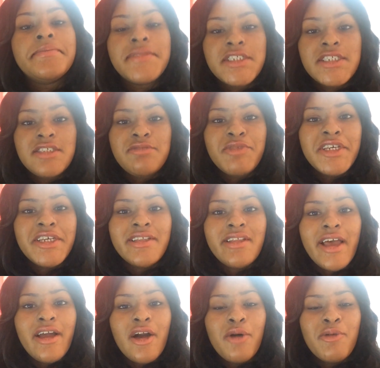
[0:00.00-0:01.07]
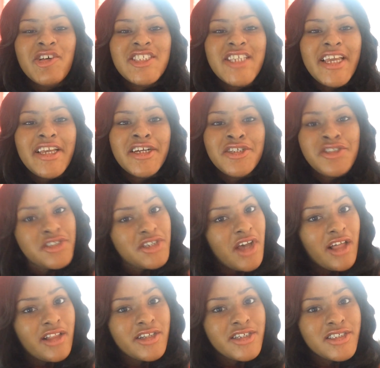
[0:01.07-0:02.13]
She spent like almost
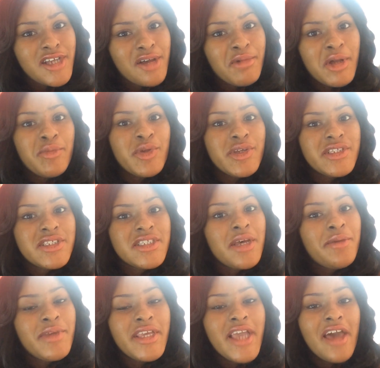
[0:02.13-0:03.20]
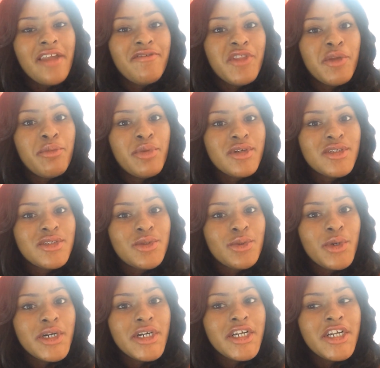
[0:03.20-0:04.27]
$800 on my books coming out of the
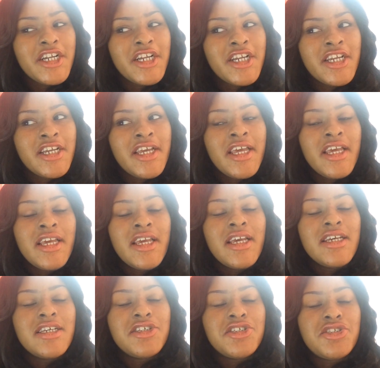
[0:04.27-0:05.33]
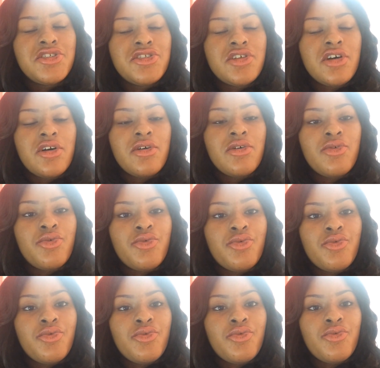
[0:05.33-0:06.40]
bookstore. So
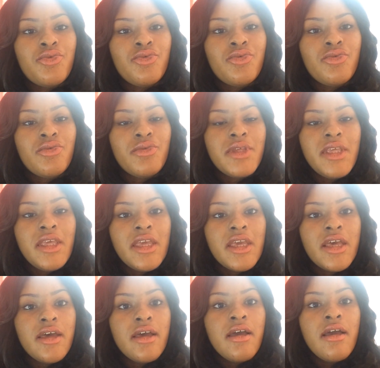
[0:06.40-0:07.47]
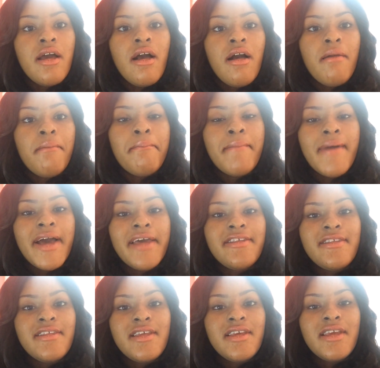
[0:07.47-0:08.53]
yeah, my
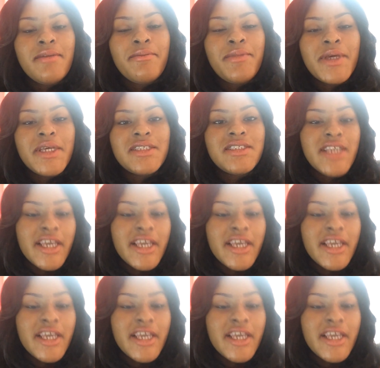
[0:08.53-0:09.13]
thing, but